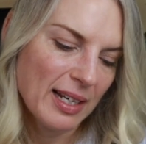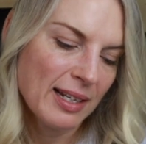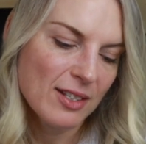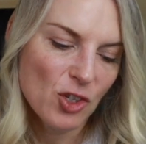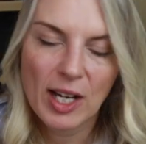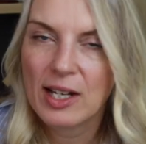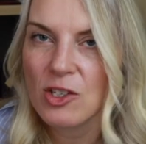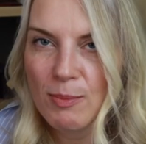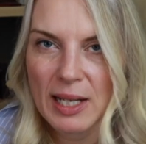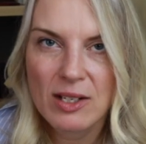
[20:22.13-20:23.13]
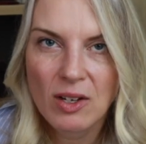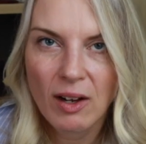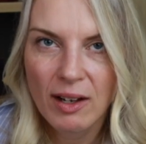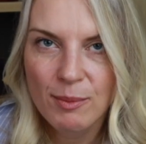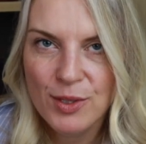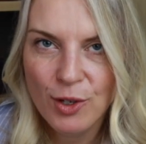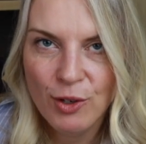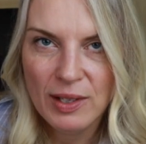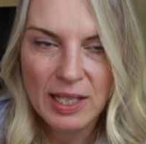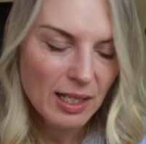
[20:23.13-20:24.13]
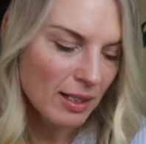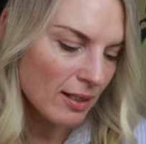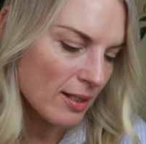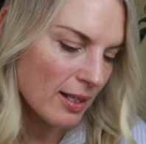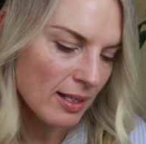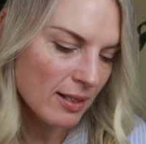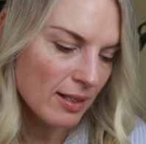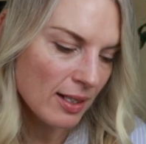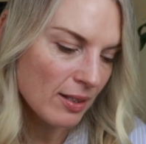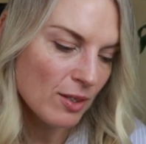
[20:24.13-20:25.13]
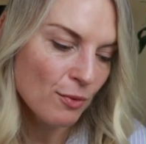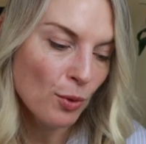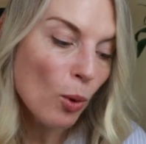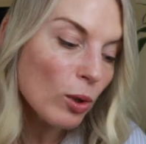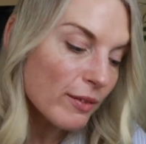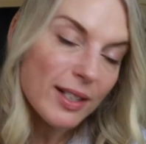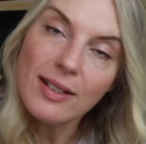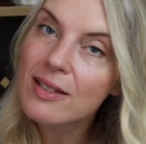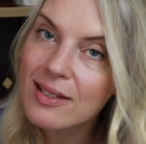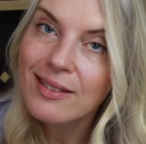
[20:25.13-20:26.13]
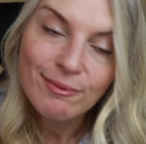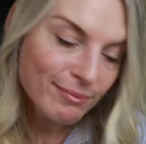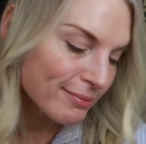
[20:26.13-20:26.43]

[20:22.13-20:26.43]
it's changed many times over the years, as it does for all of us.